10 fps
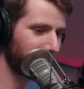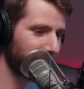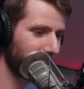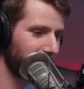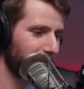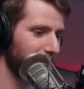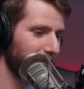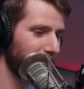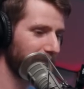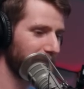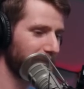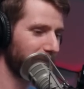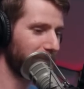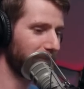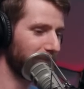
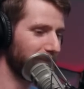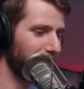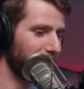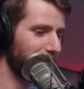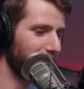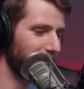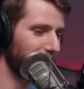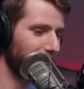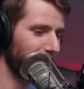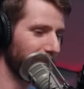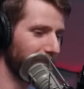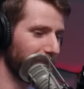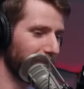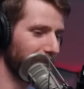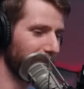
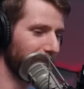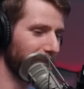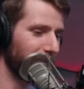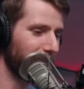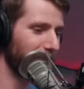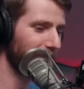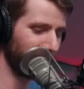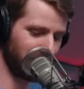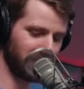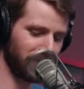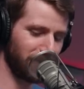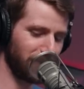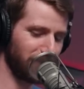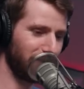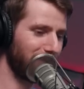
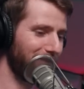(not speaking)